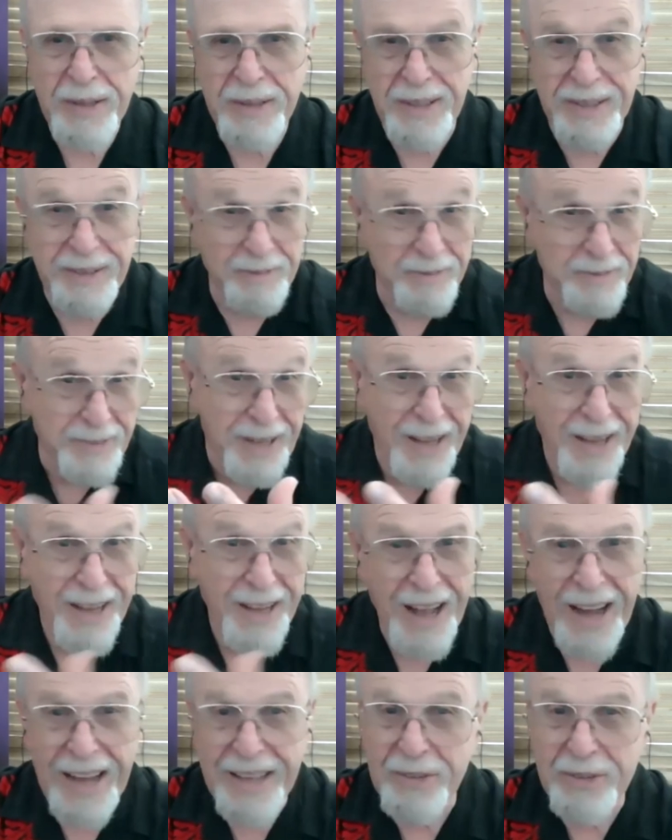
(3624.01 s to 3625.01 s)

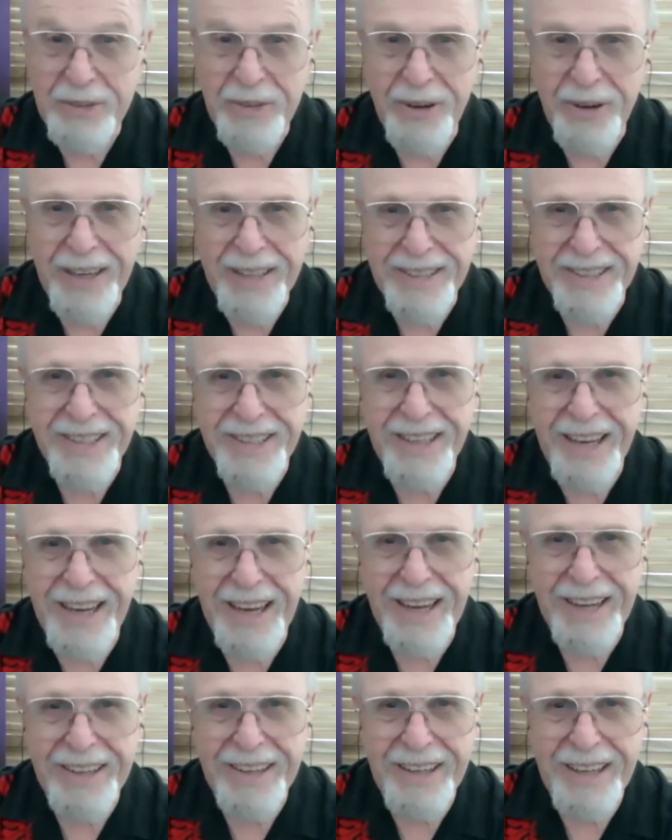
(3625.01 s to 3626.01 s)
I don't know how this,
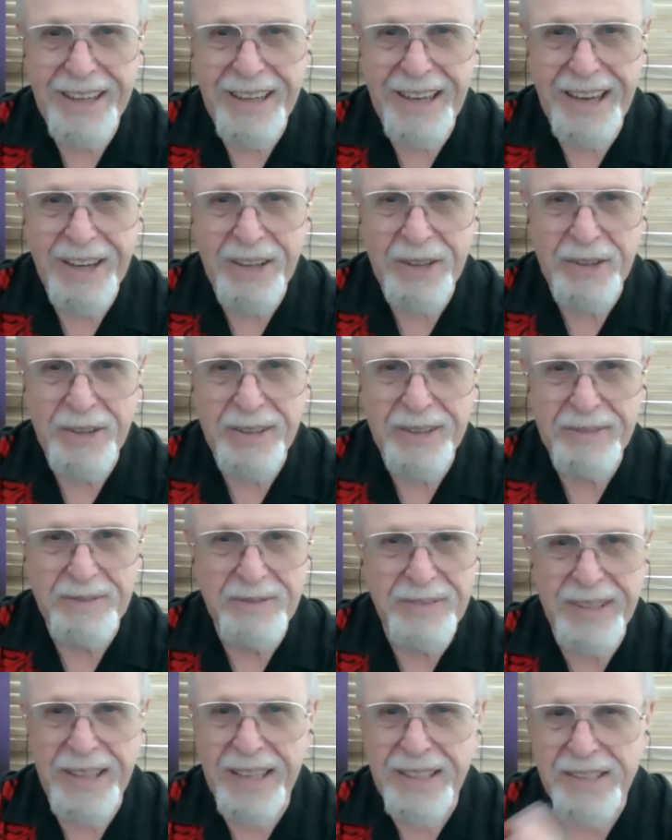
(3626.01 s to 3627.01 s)
how, how
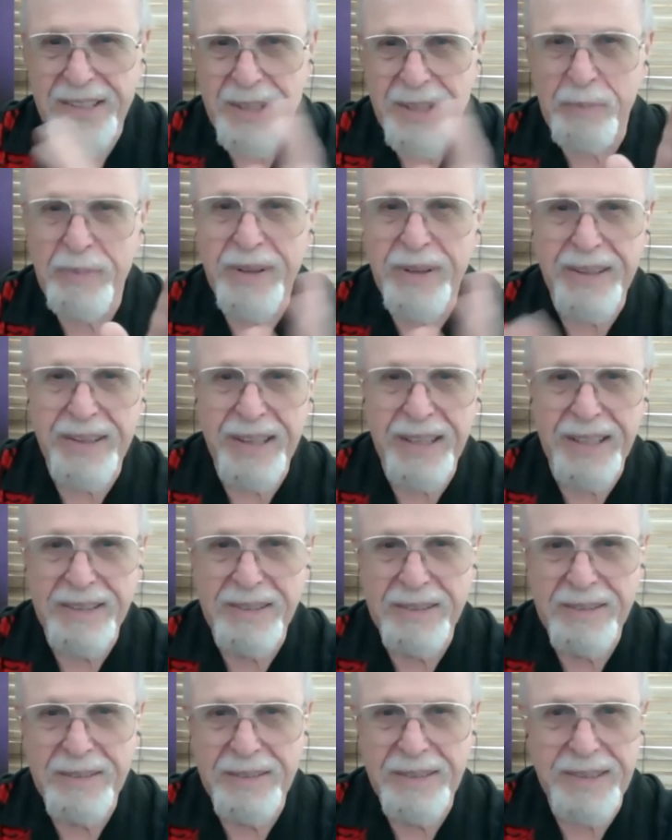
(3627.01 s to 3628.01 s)
that's something
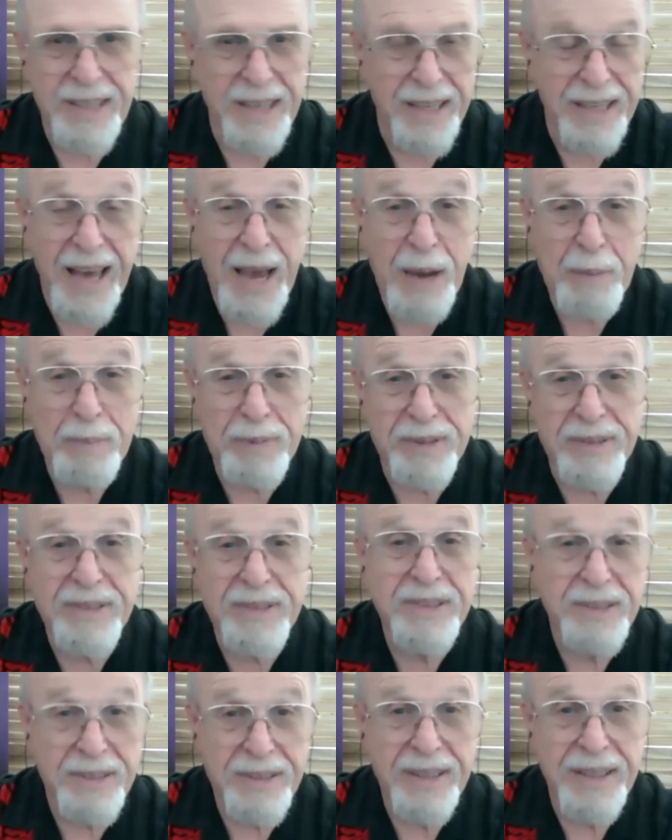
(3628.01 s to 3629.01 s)
that, that
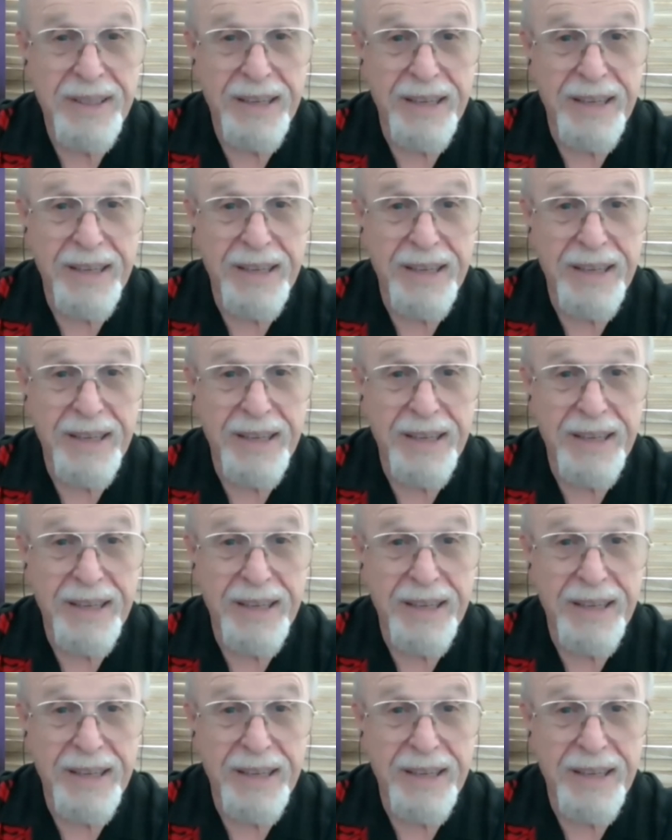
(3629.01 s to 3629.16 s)
happens.